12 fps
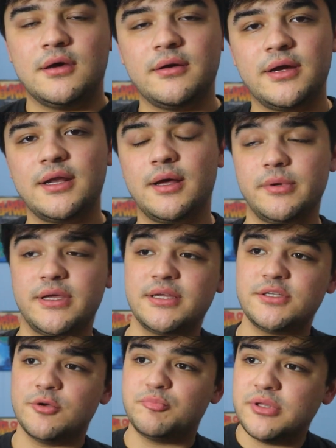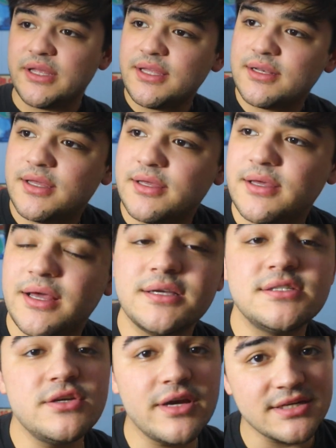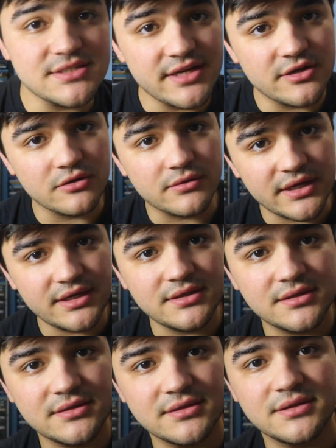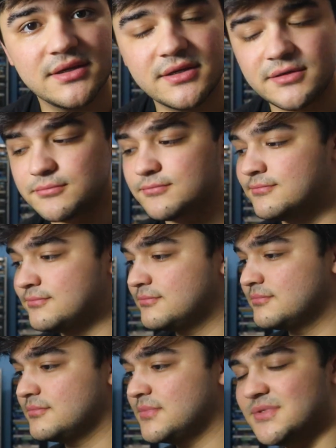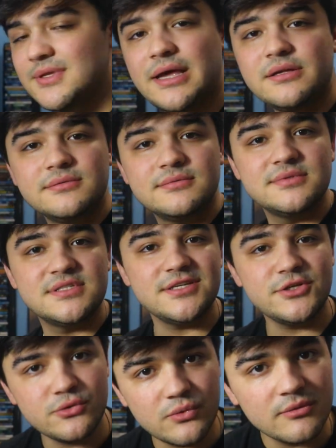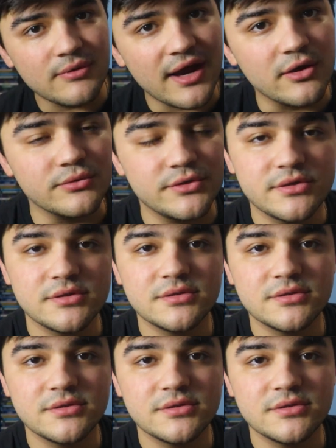Alright, I'm gonna get your plate. I'll see you guys later, okay? Um, I'll see you around.